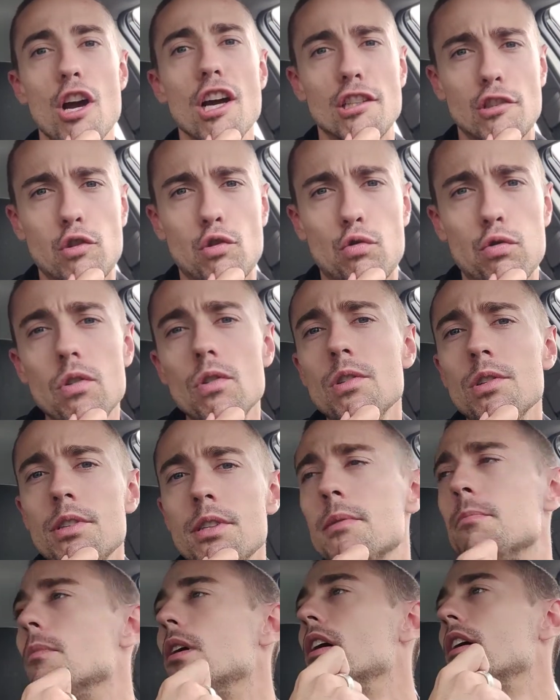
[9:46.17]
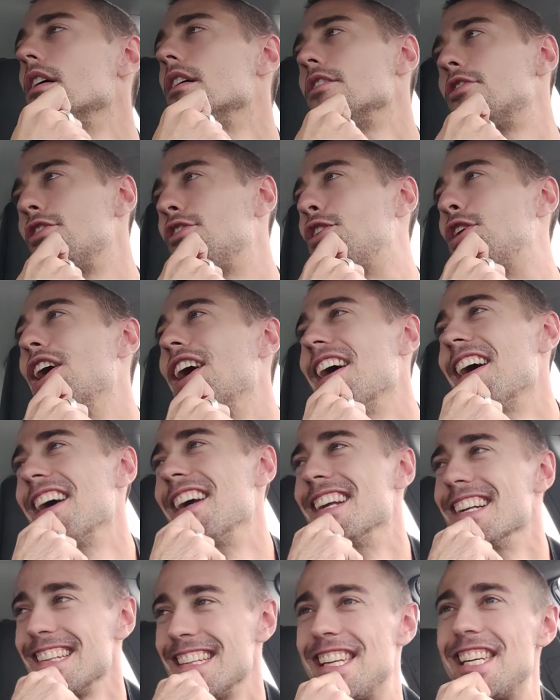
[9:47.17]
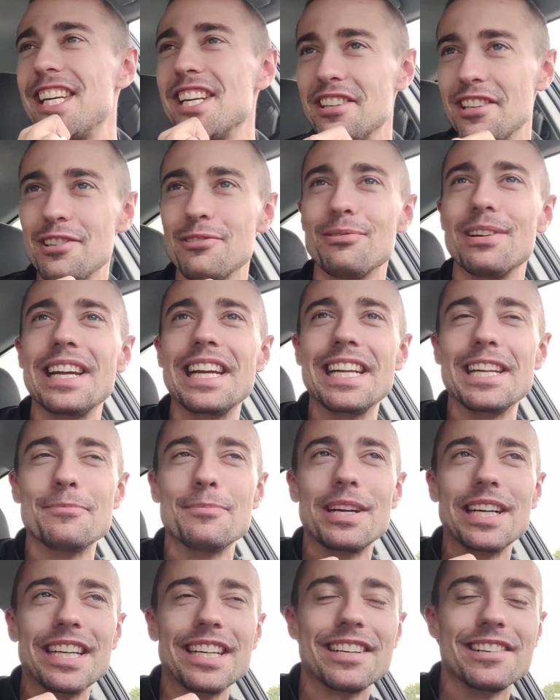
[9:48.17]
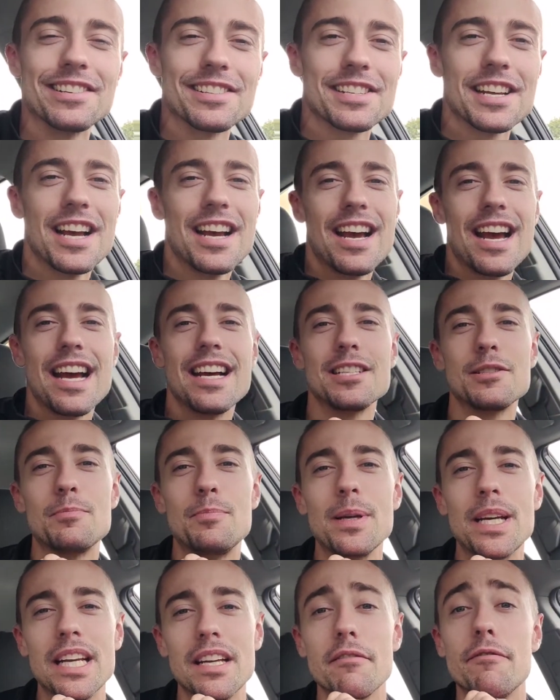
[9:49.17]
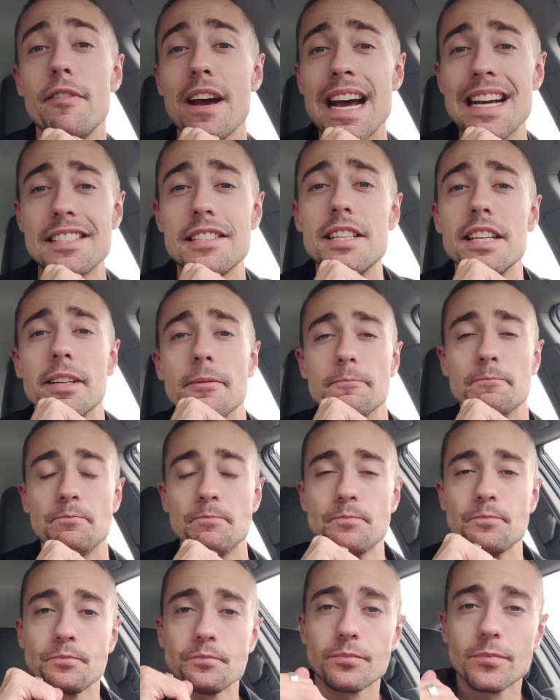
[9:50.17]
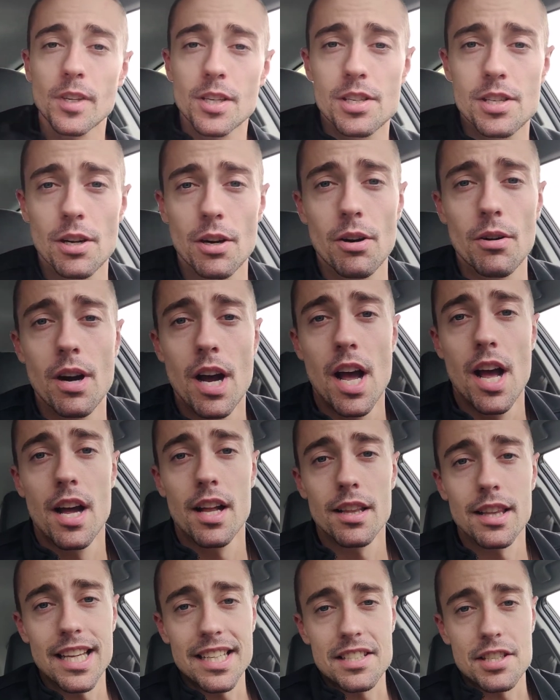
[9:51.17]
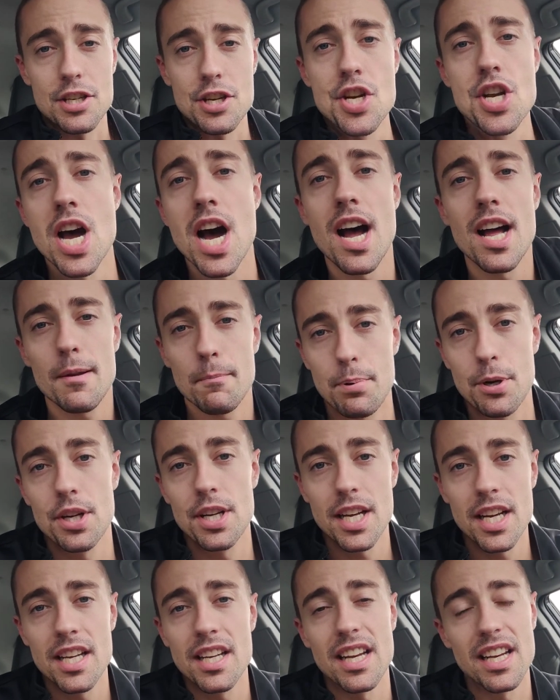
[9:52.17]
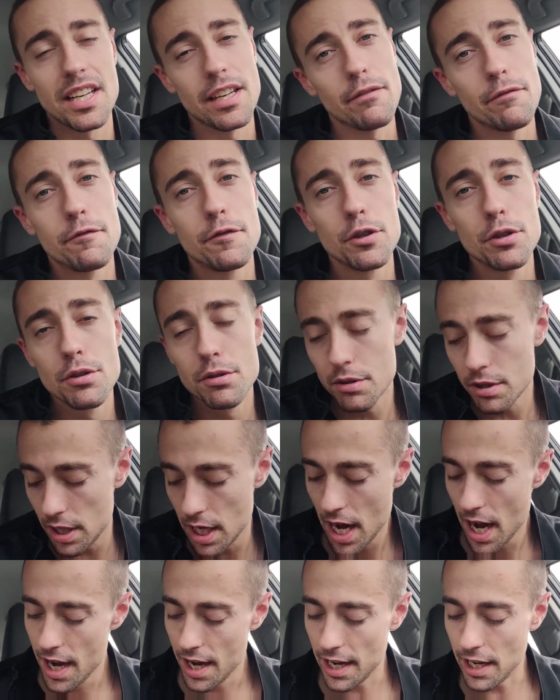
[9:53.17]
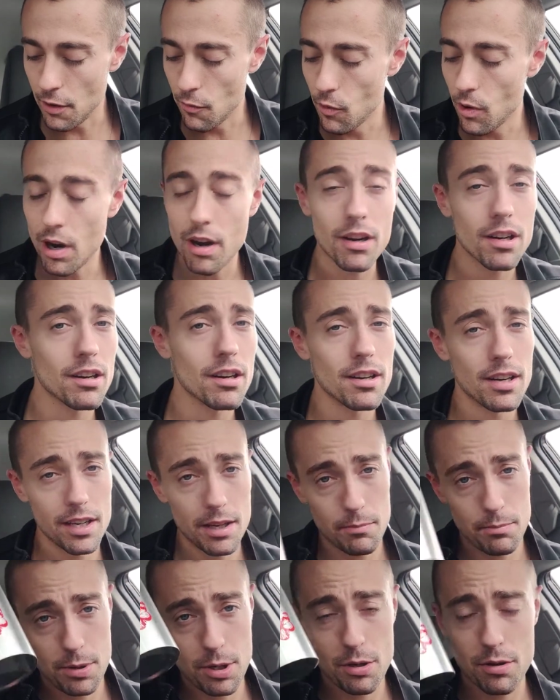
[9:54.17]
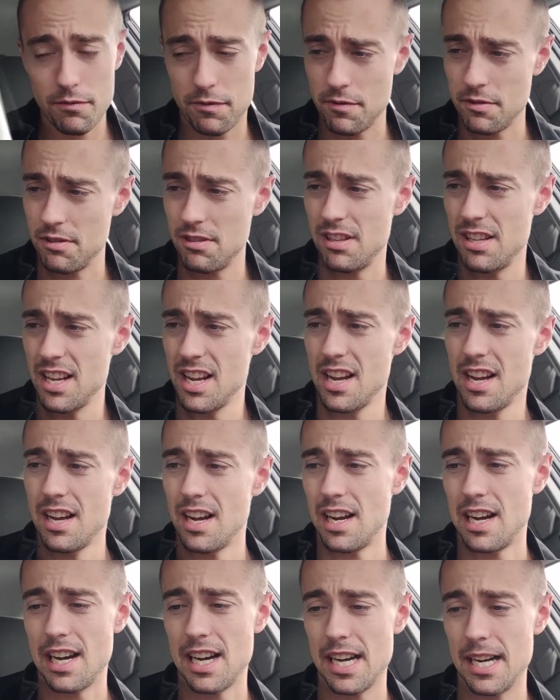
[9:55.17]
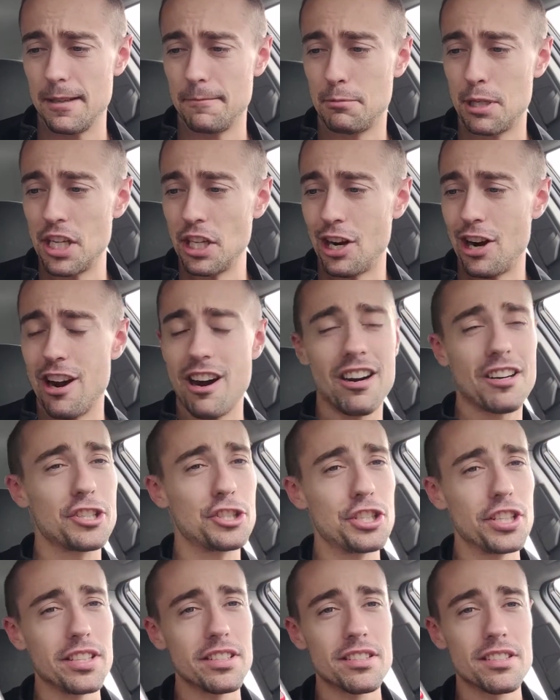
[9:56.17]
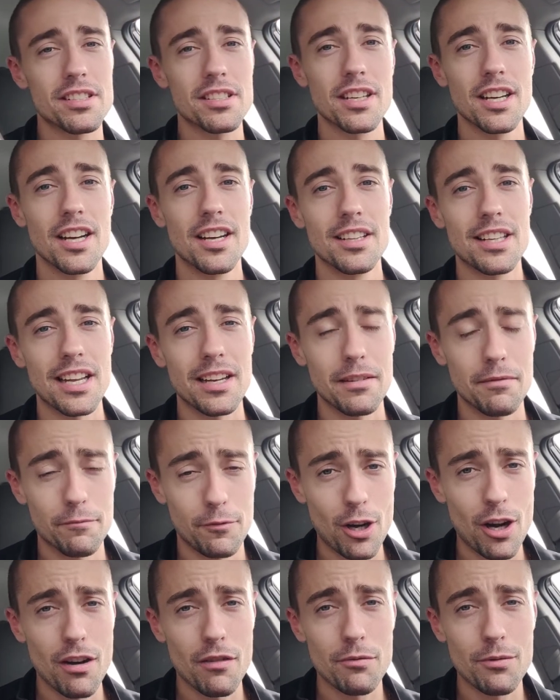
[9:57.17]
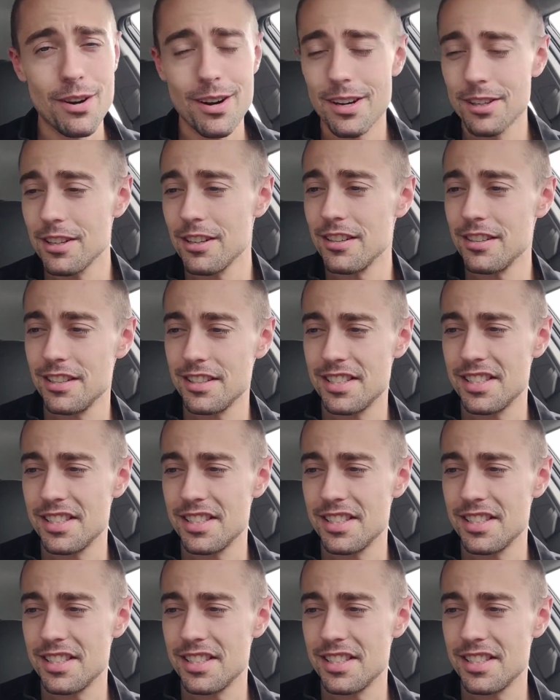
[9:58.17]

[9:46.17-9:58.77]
extreme to try and cure ringing in my ears has been fasting. So let's not put in any food, any water, any beautiful uh, concoctions that involve water.